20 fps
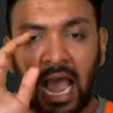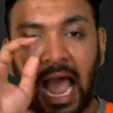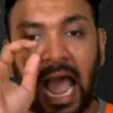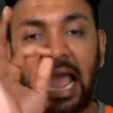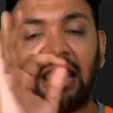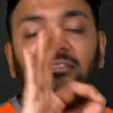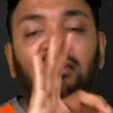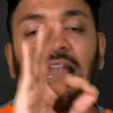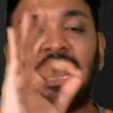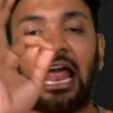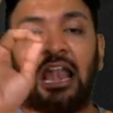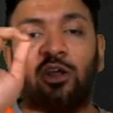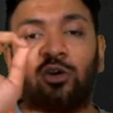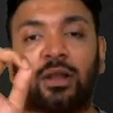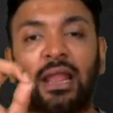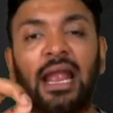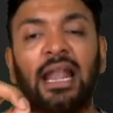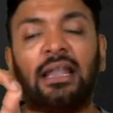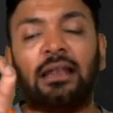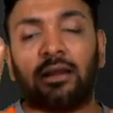I will
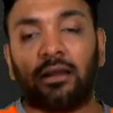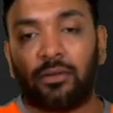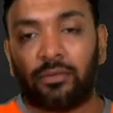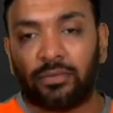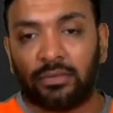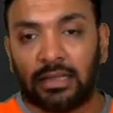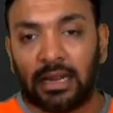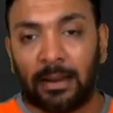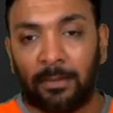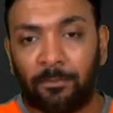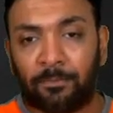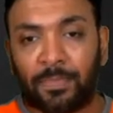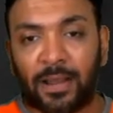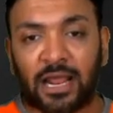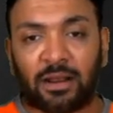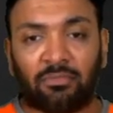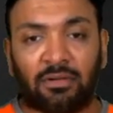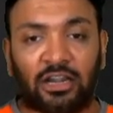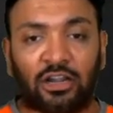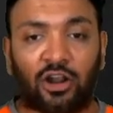allocate the
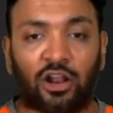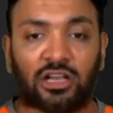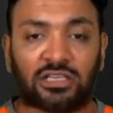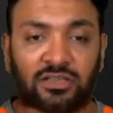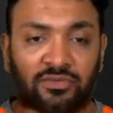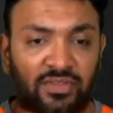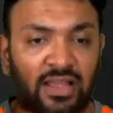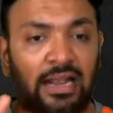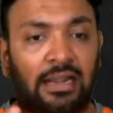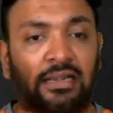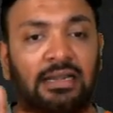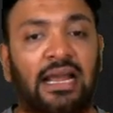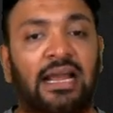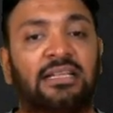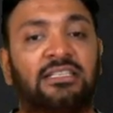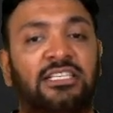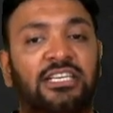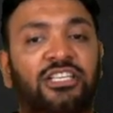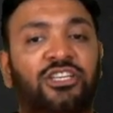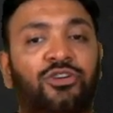impairment loss of the
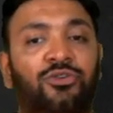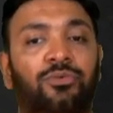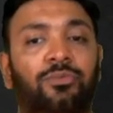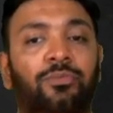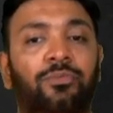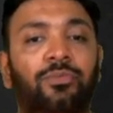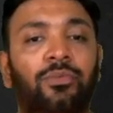entire CG.